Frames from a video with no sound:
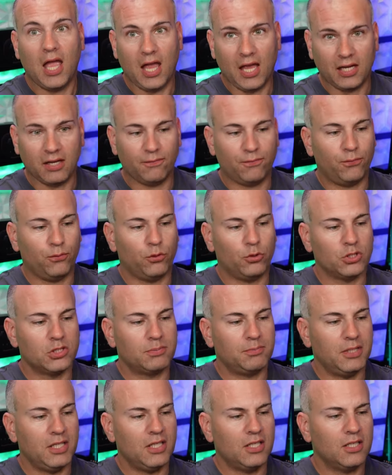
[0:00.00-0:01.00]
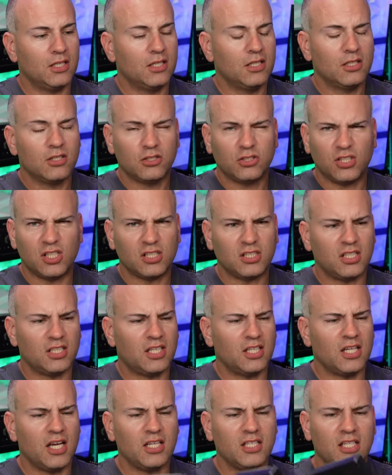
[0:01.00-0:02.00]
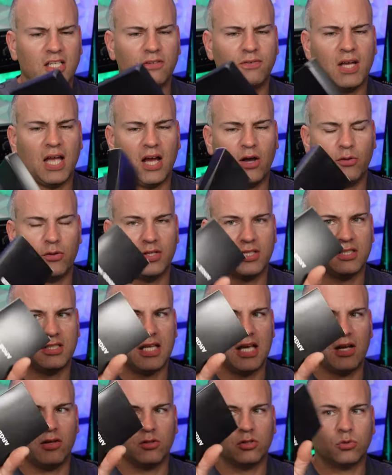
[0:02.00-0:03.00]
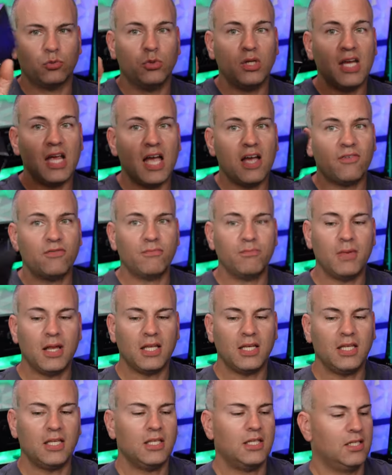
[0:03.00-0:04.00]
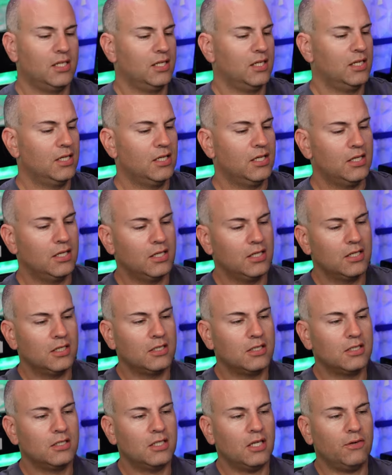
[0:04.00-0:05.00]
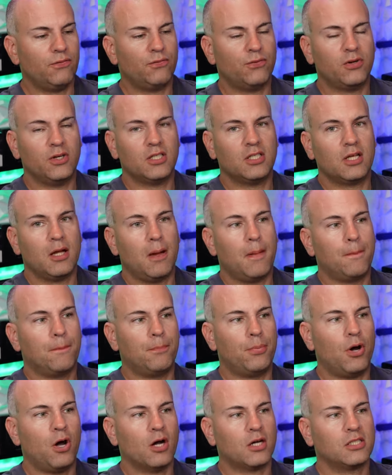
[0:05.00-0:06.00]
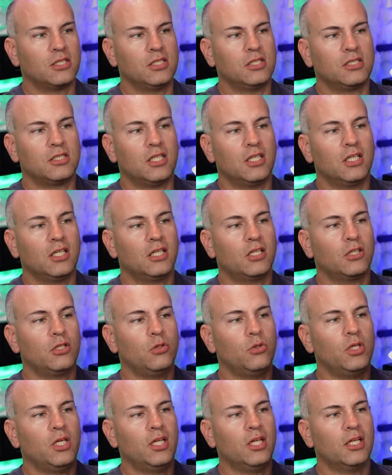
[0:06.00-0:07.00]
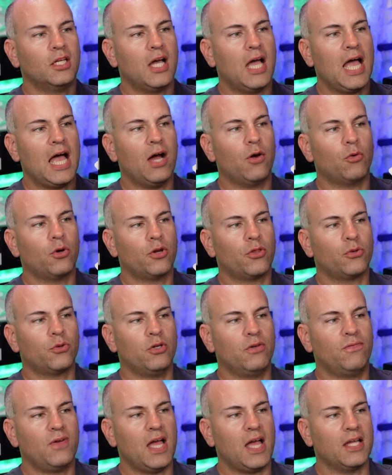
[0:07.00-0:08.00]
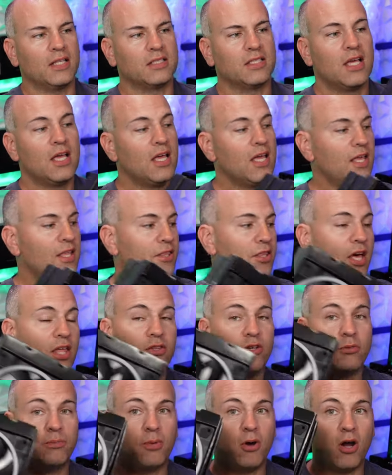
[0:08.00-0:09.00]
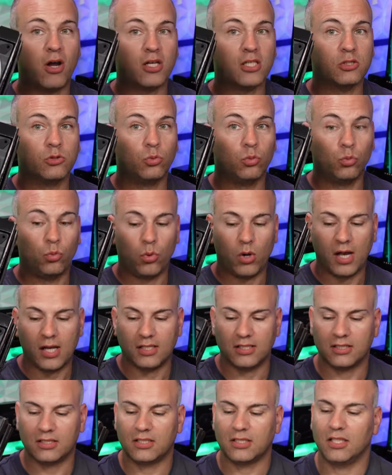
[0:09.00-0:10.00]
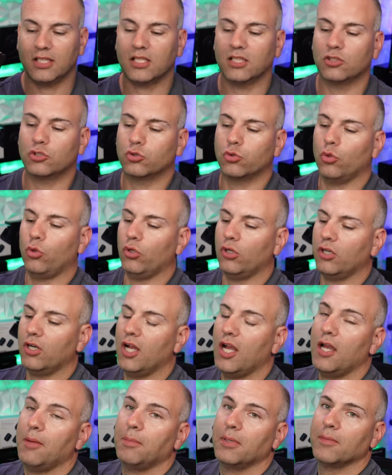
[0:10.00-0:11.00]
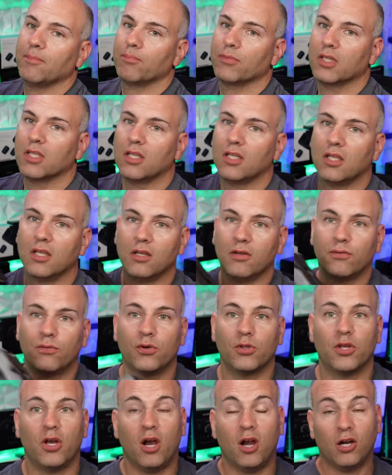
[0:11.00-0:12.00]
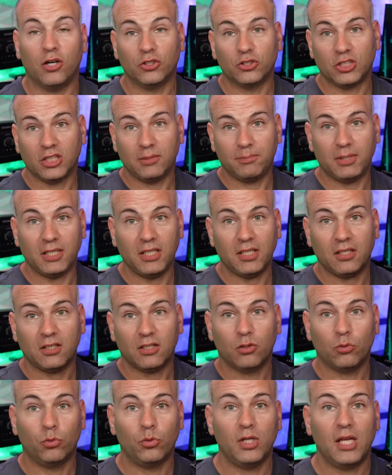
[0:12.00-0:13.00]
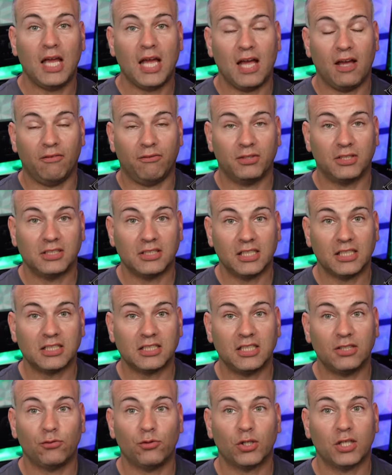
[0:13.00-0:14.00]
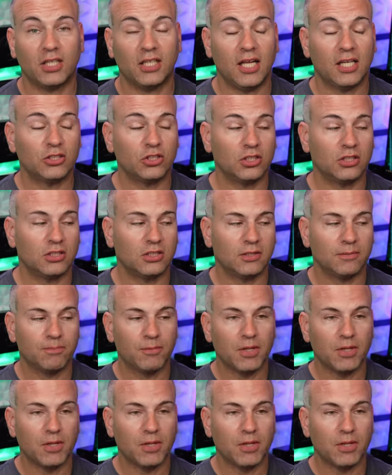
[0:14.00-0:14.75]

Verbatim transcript: and at full speed, just to get an idea of how this sounds. We have many different boxes, including our 3 fans. The other box was the controller hub for the RGB. We have 6 different connections